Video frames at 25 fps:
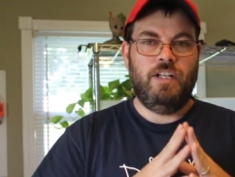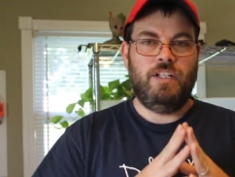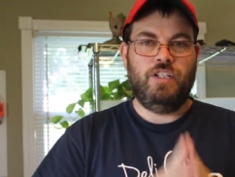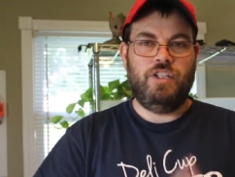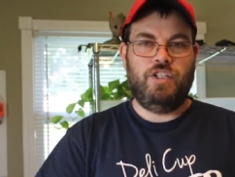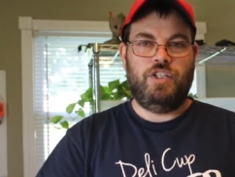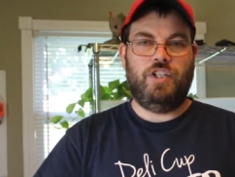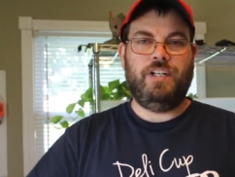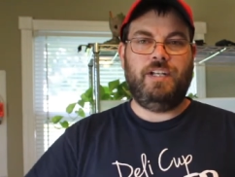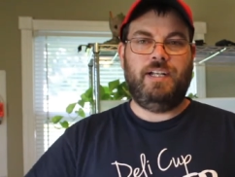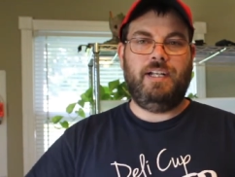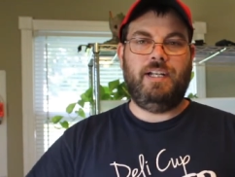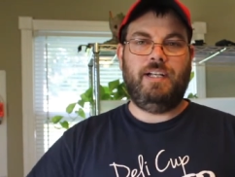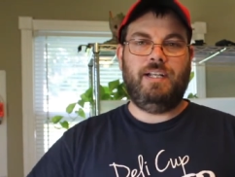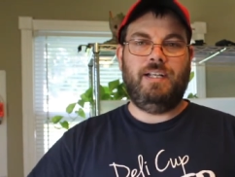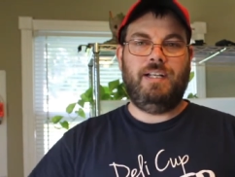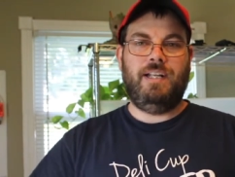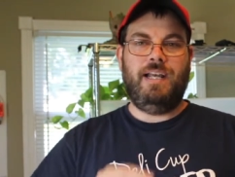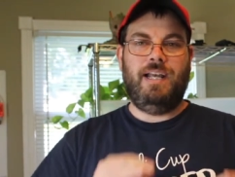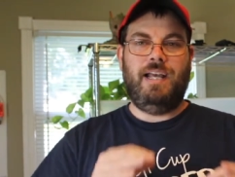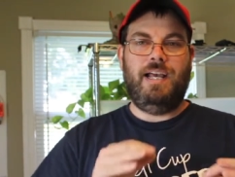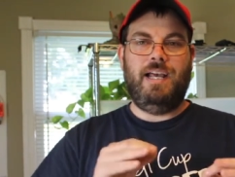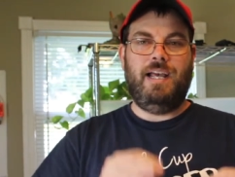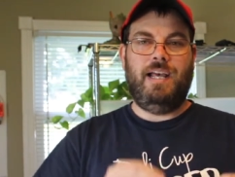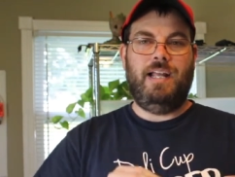
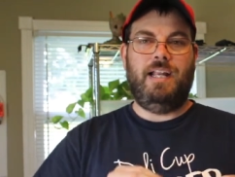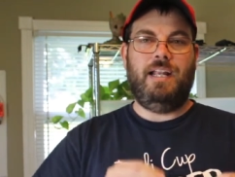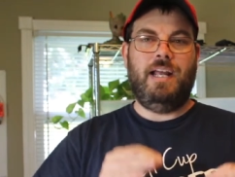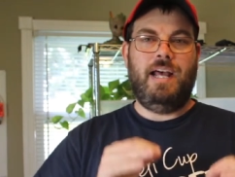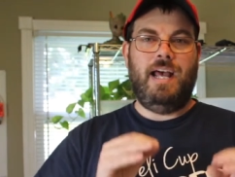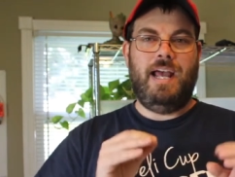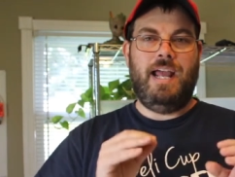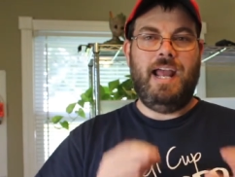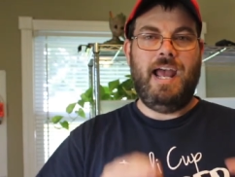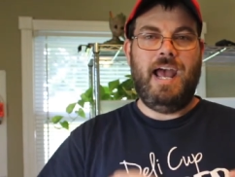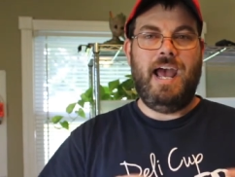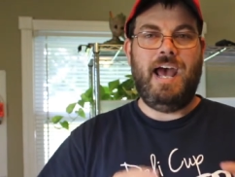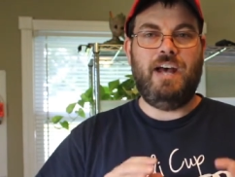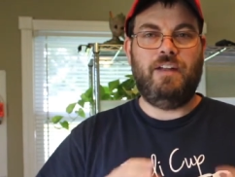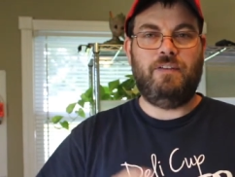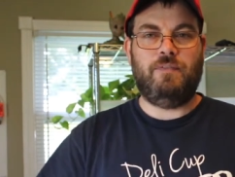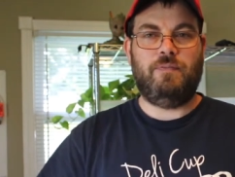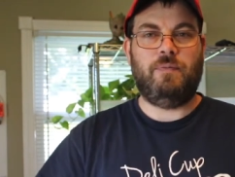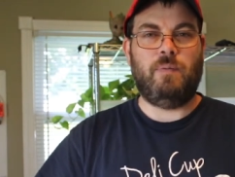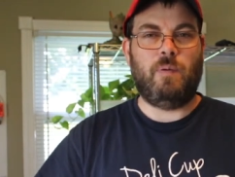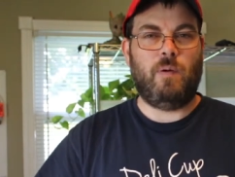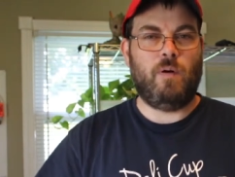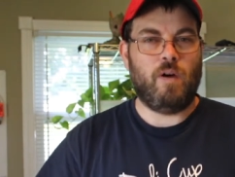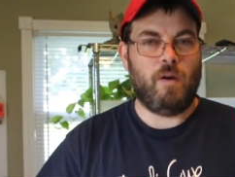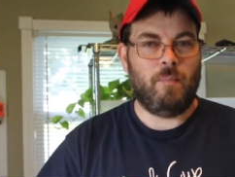gene in a het
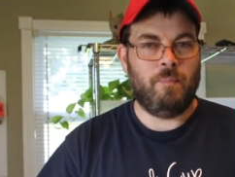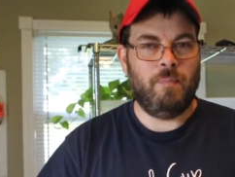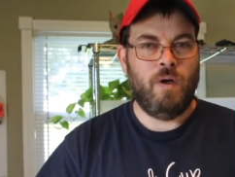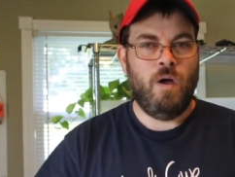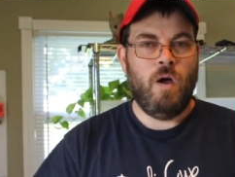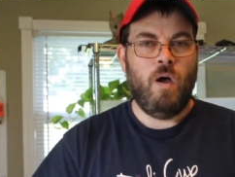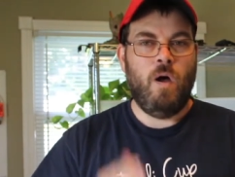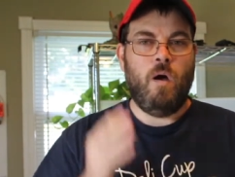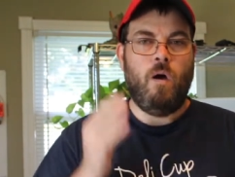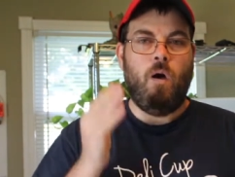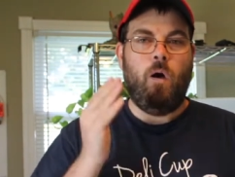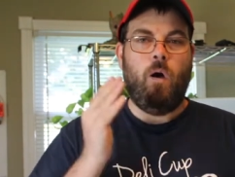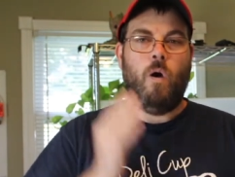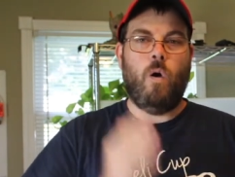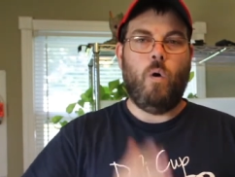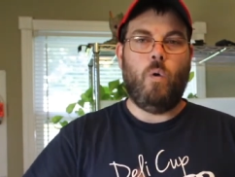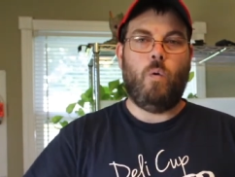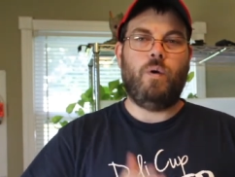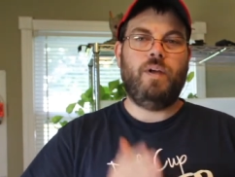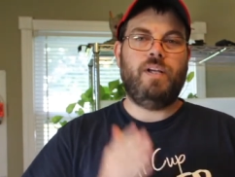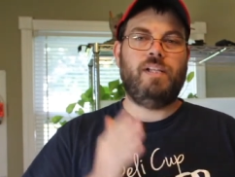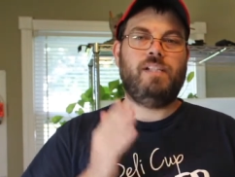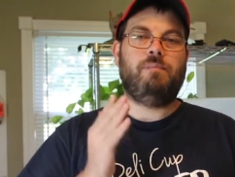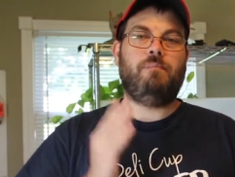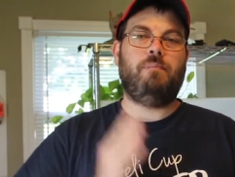form,
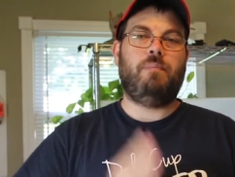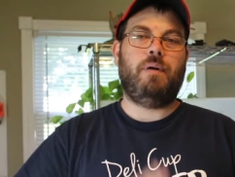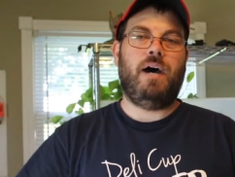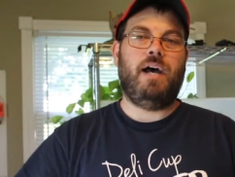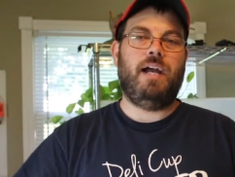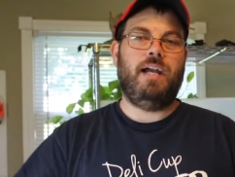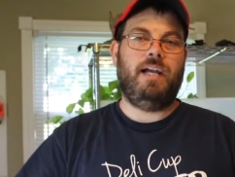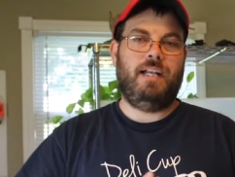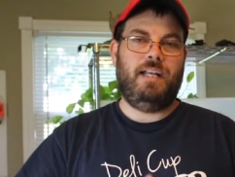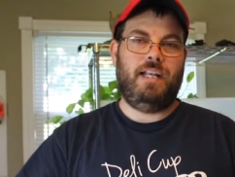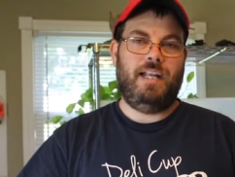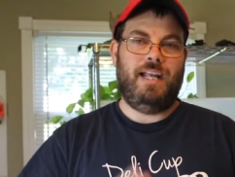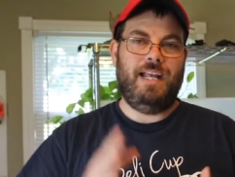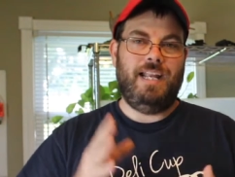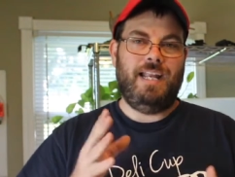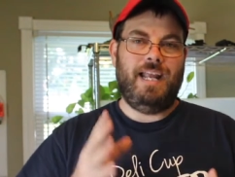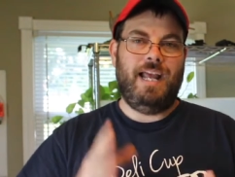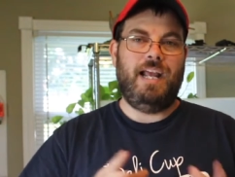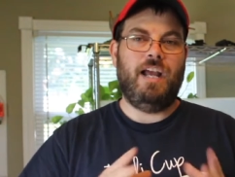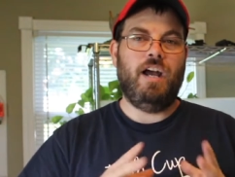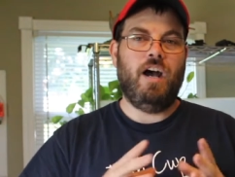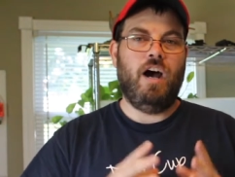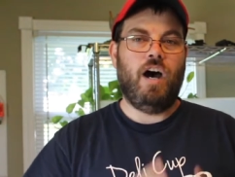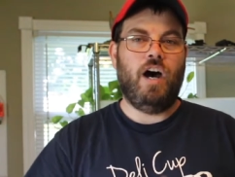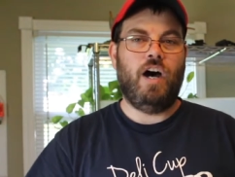always buy it in
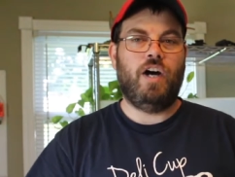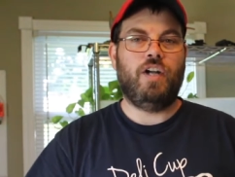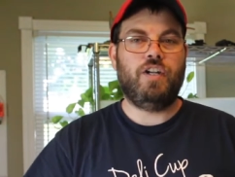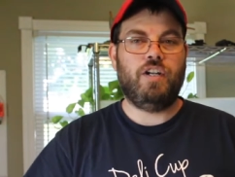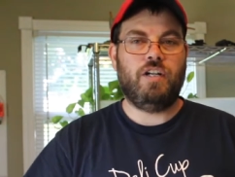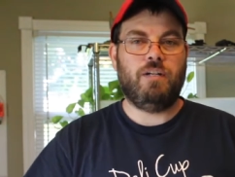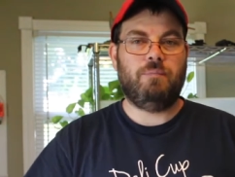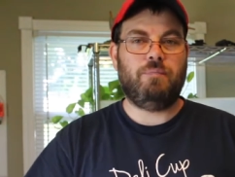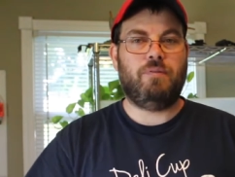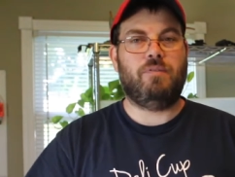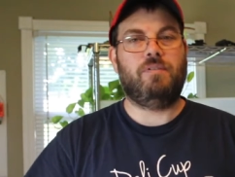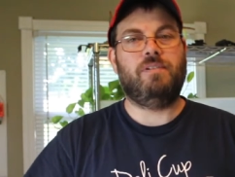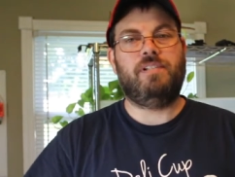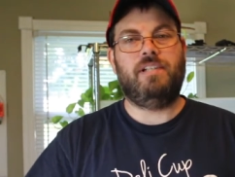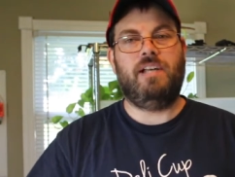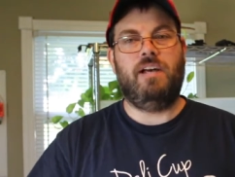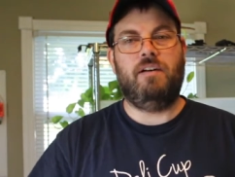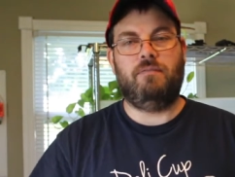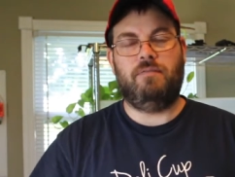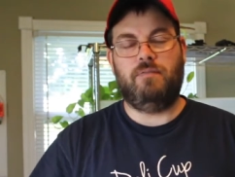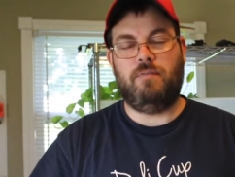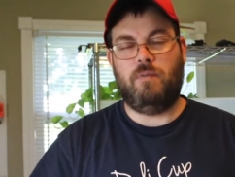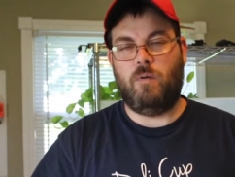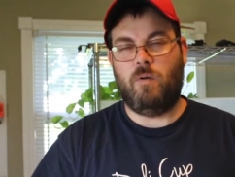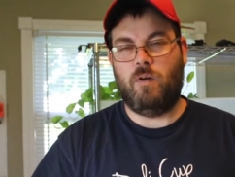
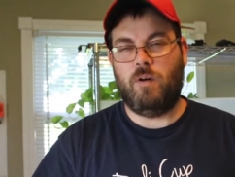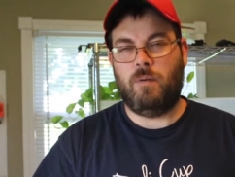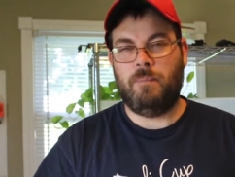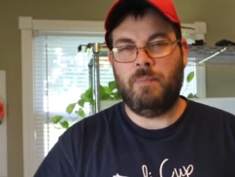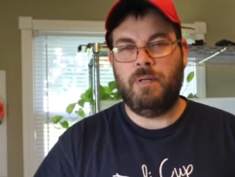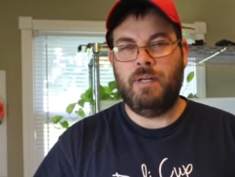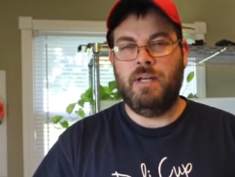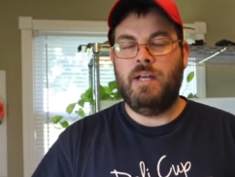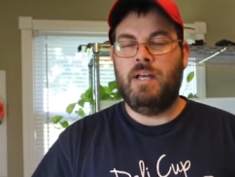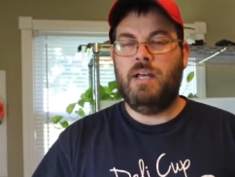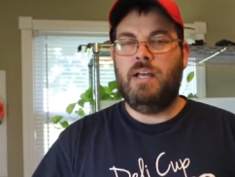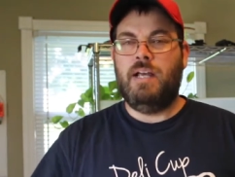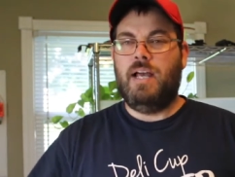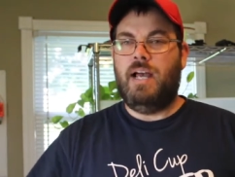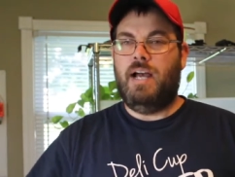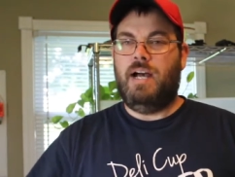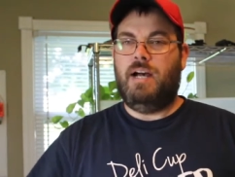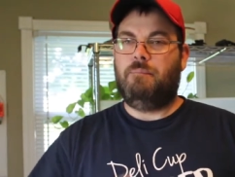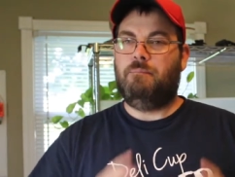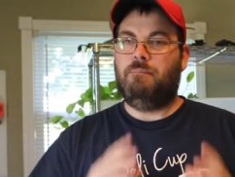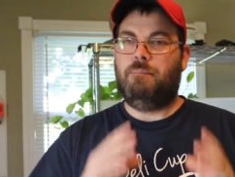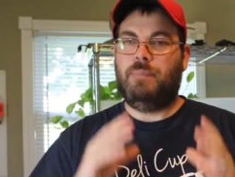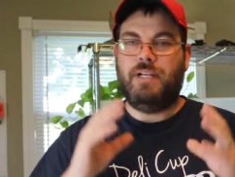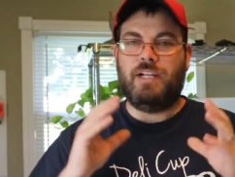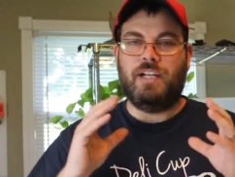100% form,
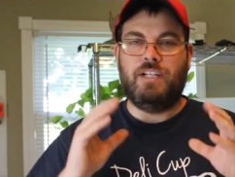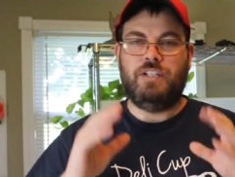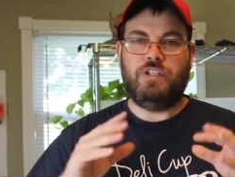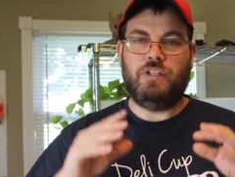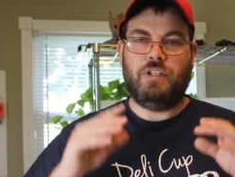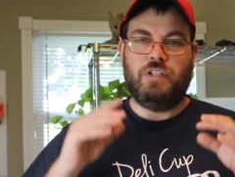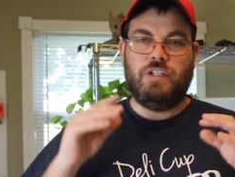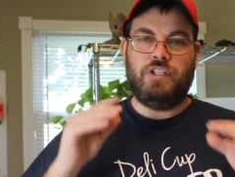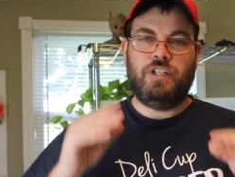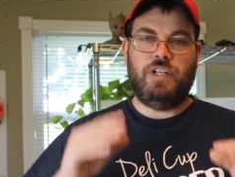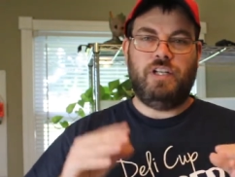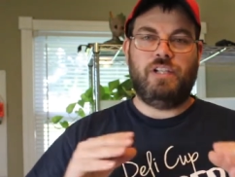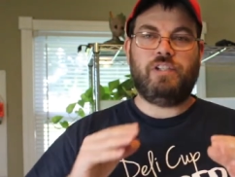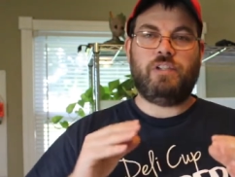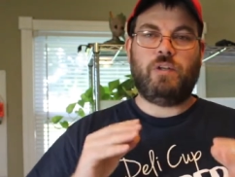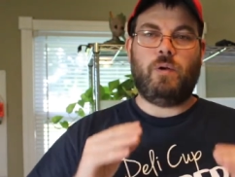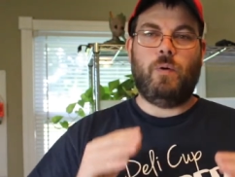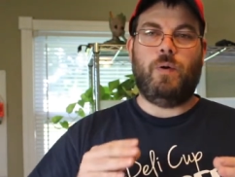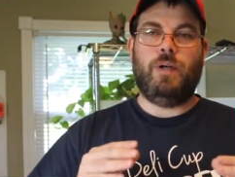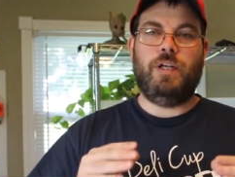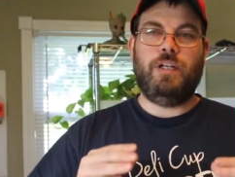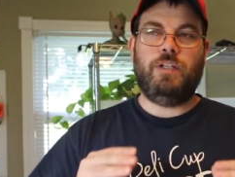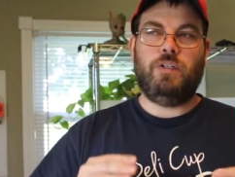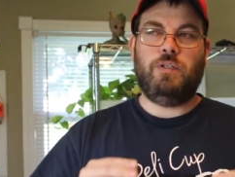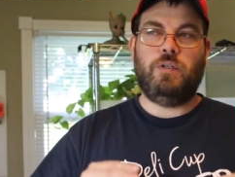because you're just
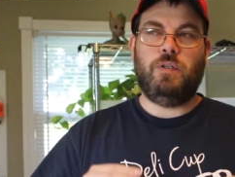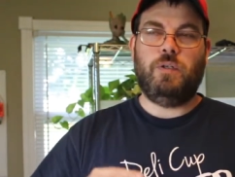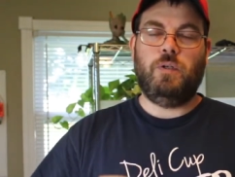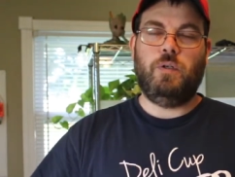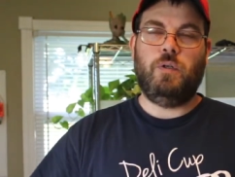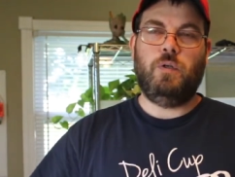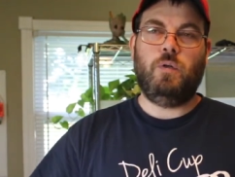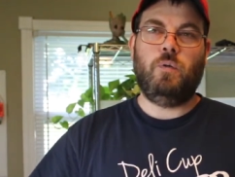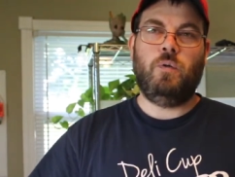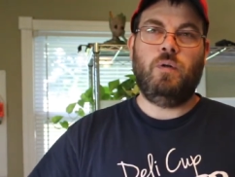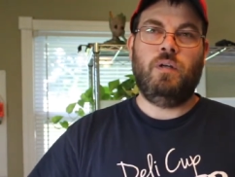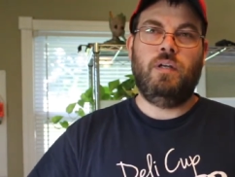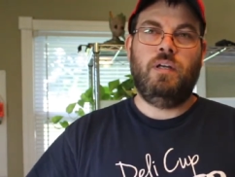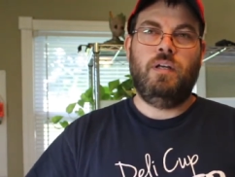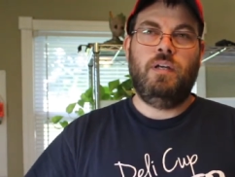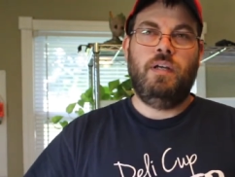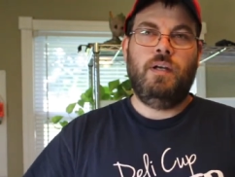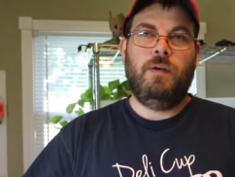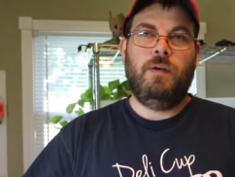going to,